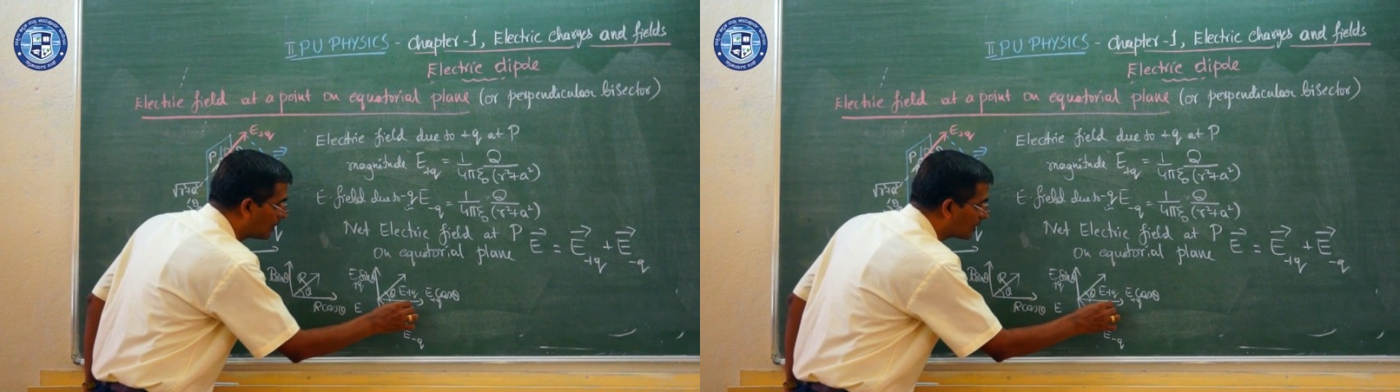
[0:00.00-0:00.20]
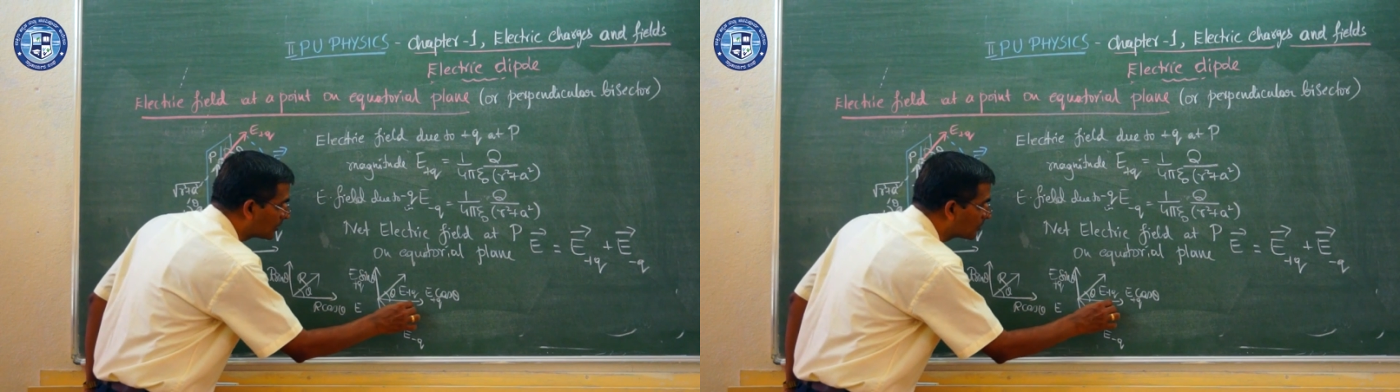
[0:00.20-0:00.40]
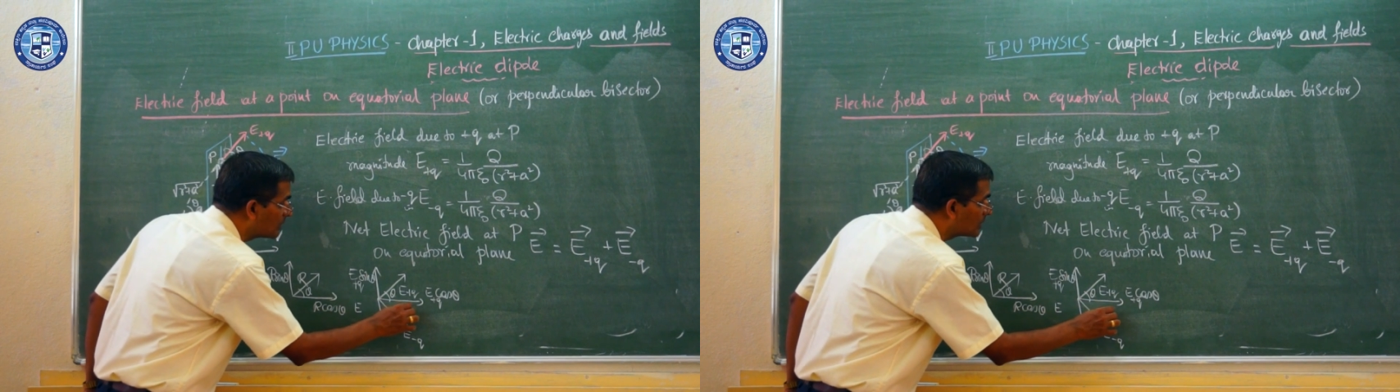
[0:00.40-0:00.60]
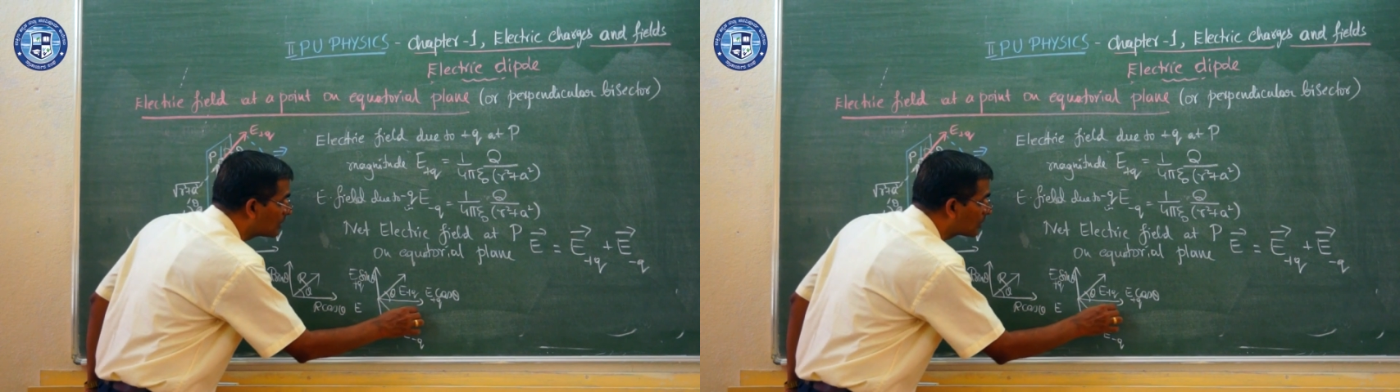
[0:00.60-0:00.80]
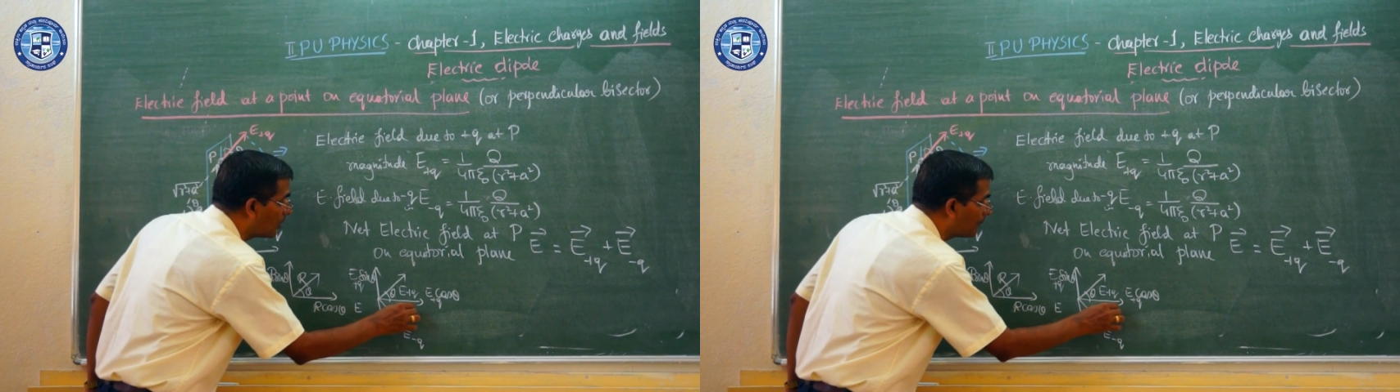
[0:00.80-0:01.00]

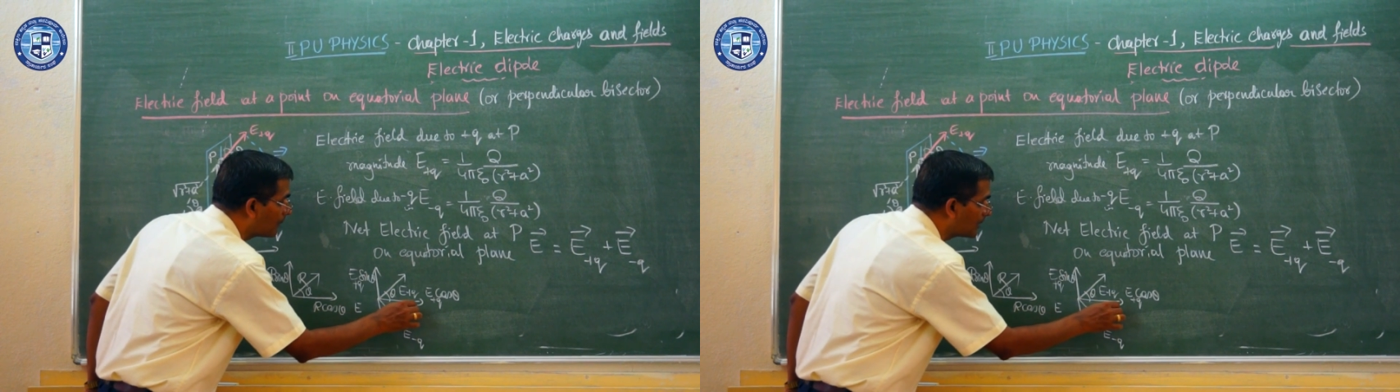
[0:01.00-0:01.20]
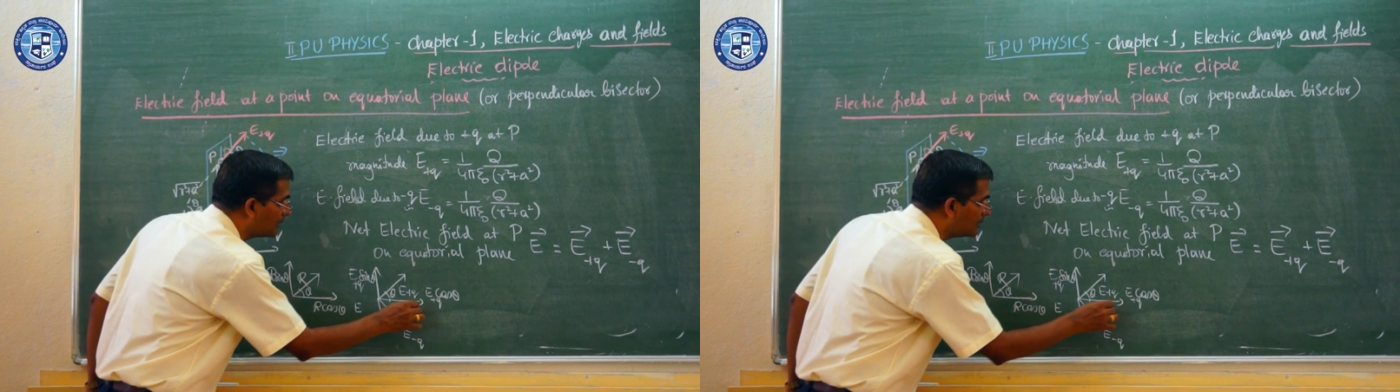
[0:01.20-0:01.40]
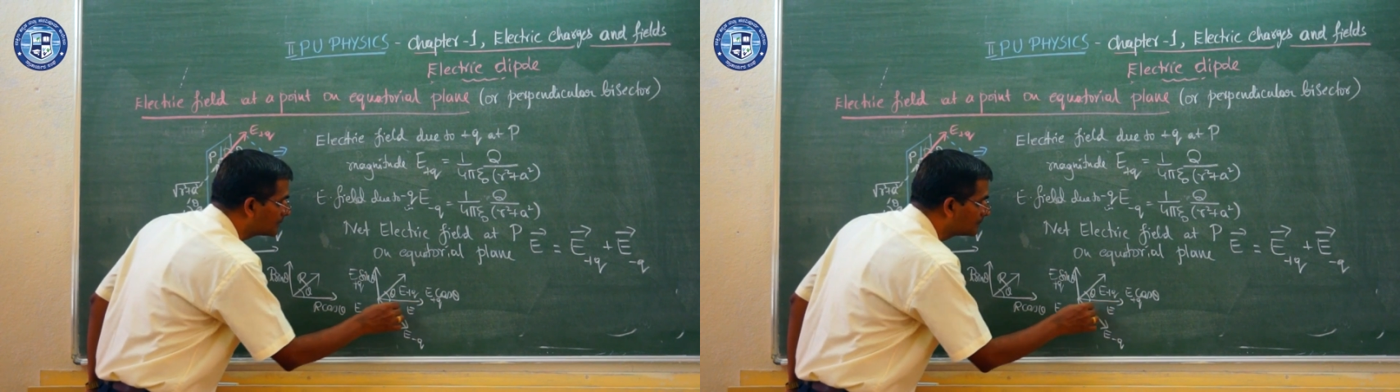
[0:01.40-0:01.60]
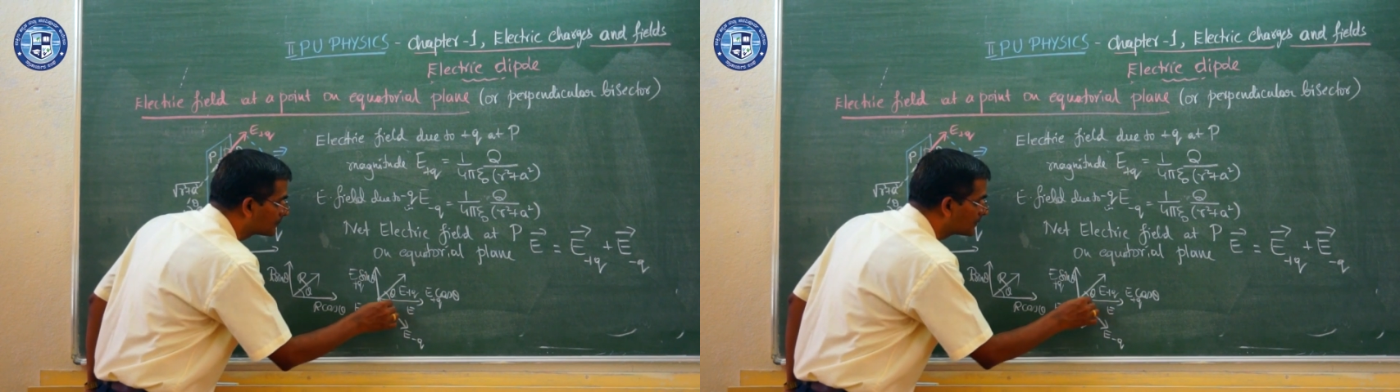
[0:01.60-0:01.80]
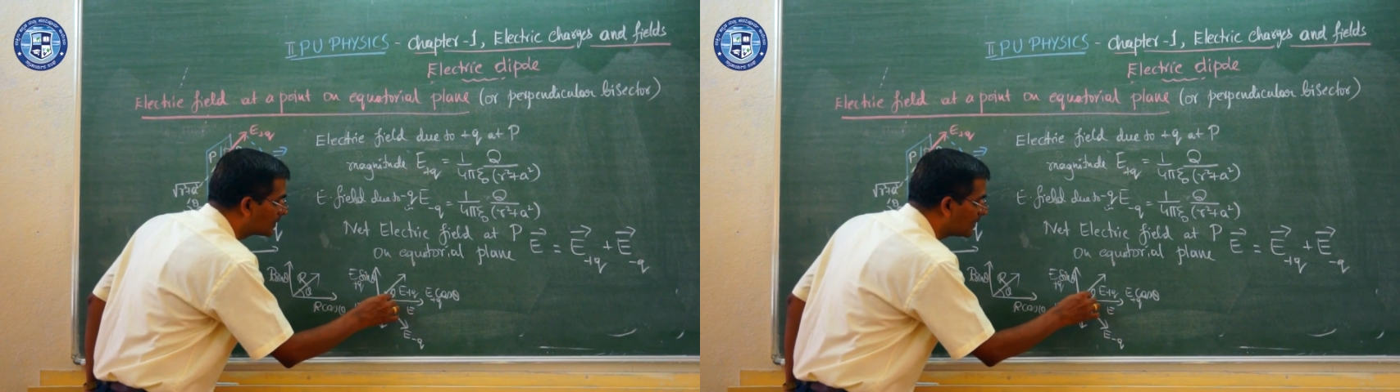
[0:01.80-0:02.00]
horizontal component,
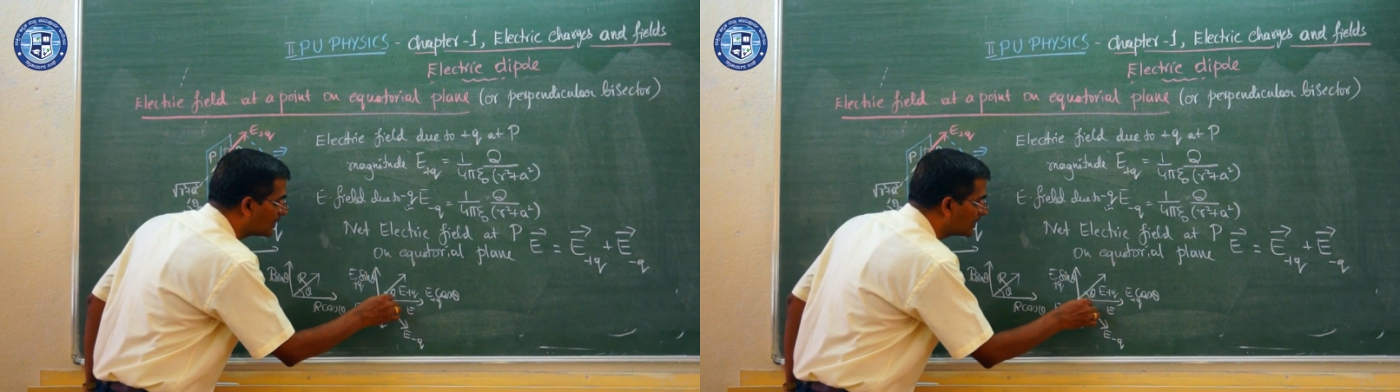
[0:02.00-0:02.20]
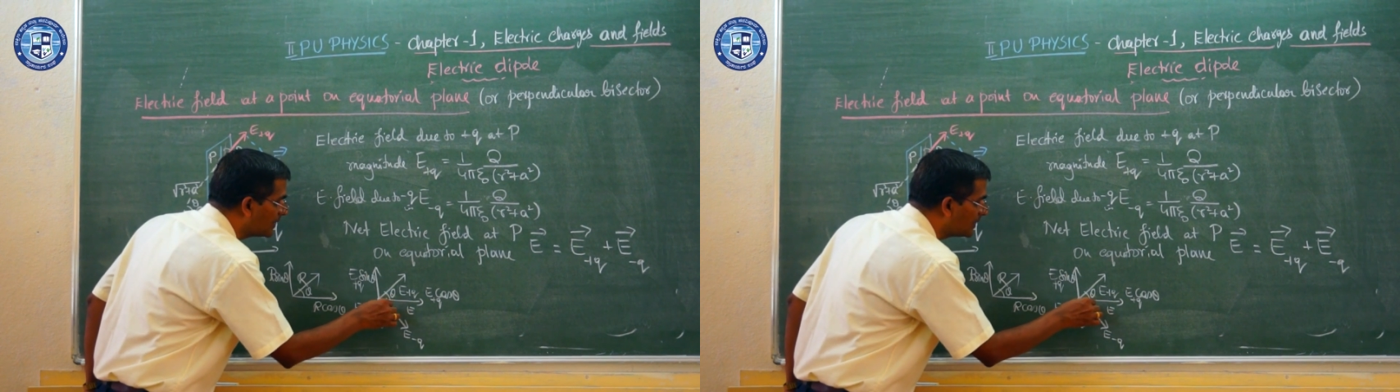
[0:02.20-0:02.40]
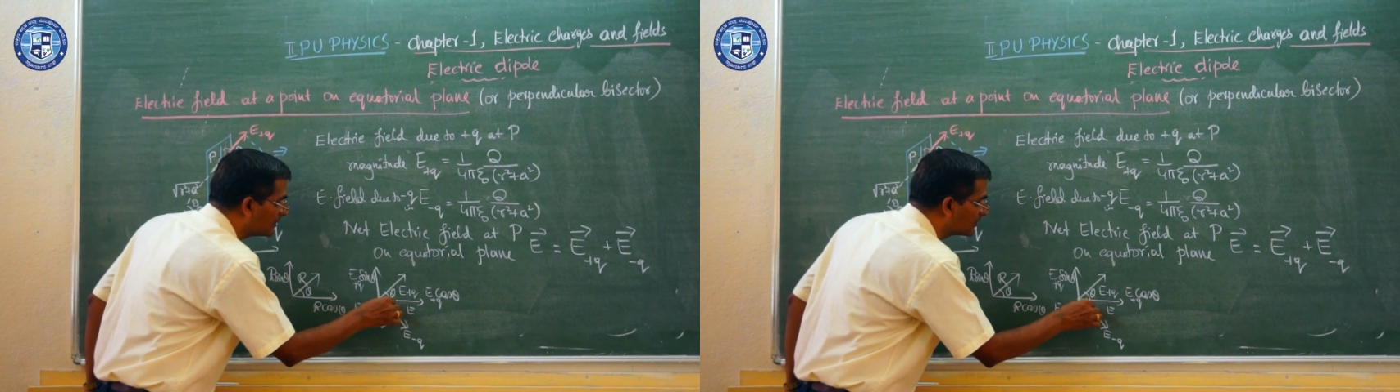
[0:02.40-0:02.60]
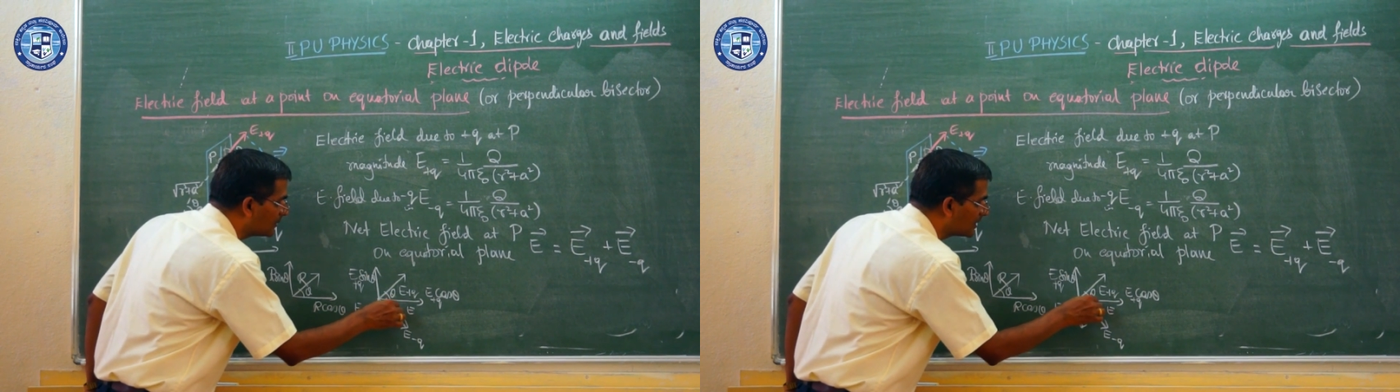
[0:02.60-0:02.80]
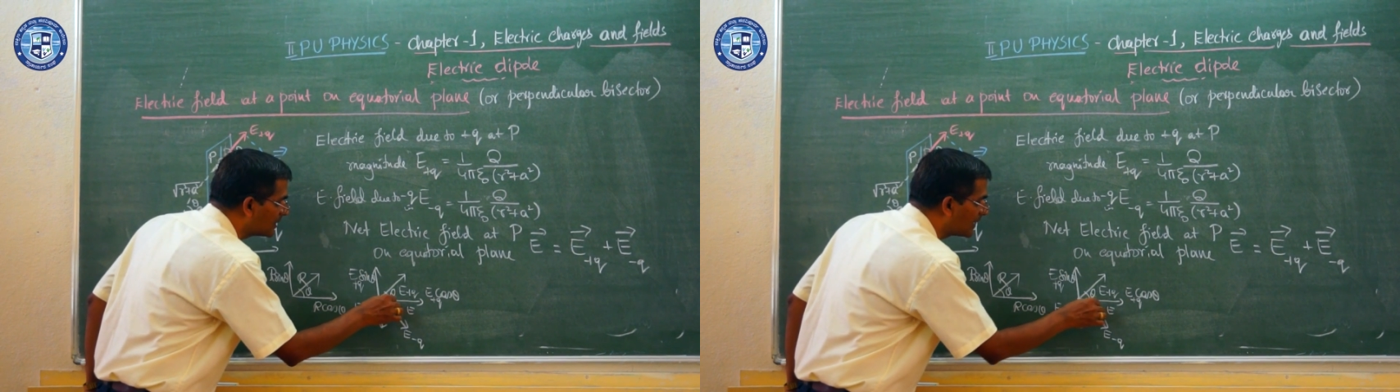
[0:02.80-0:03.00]
and again it is
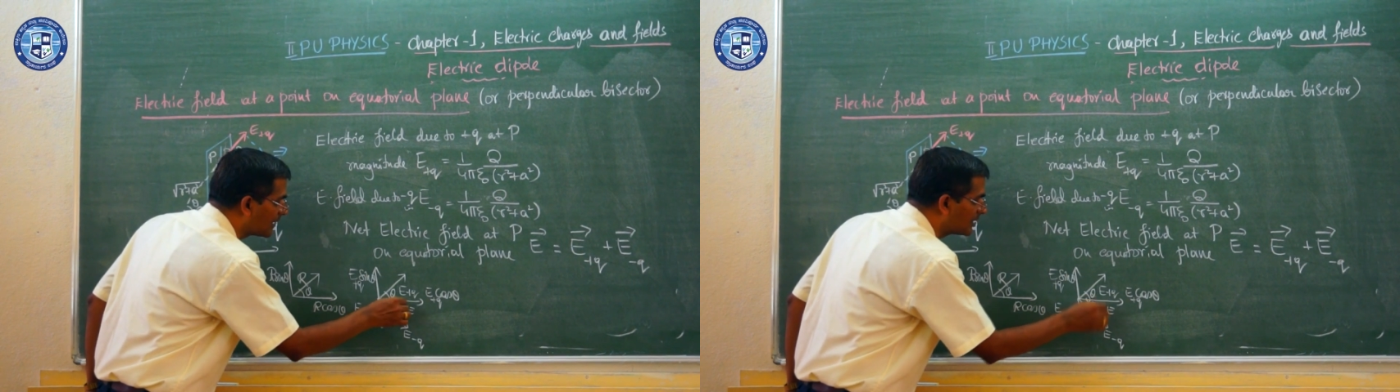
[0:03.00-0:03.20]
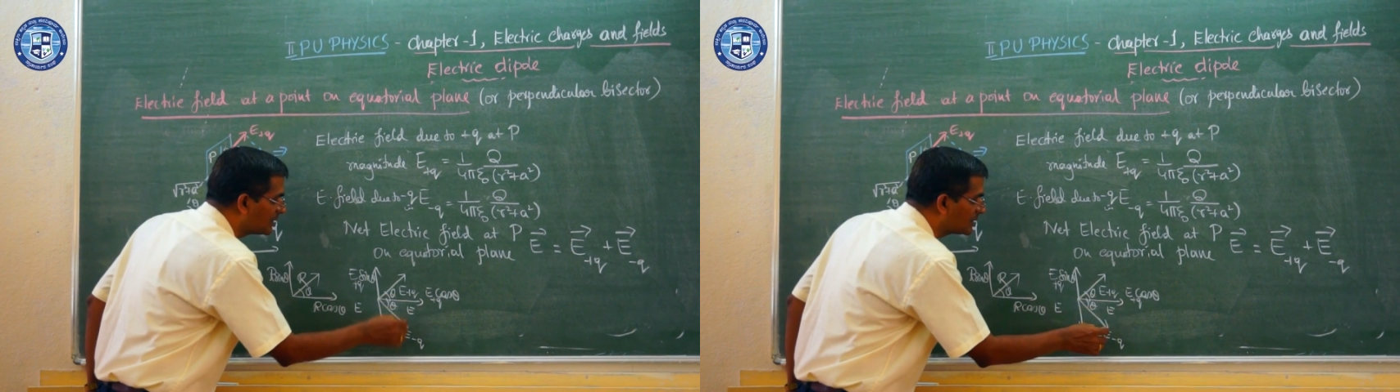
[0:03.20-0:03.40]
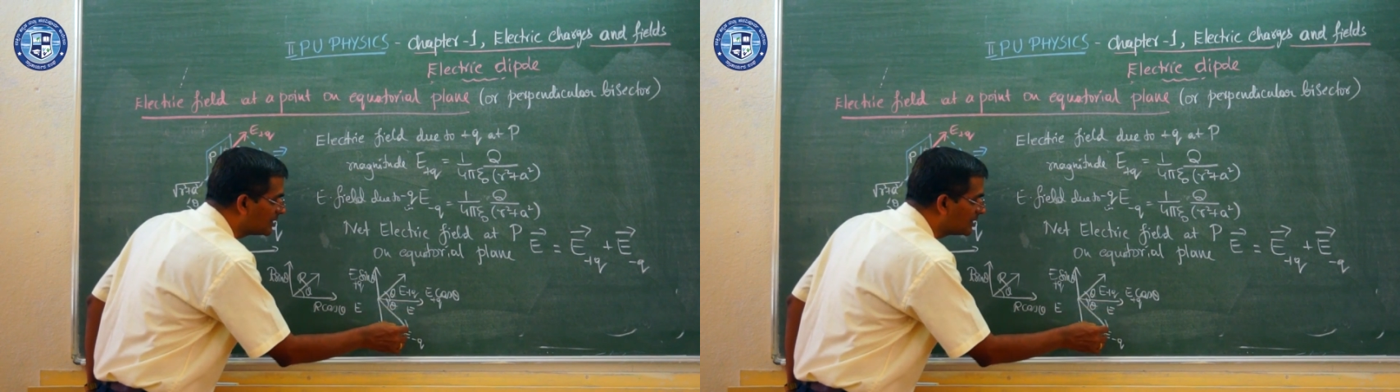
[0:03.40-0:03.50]
making angle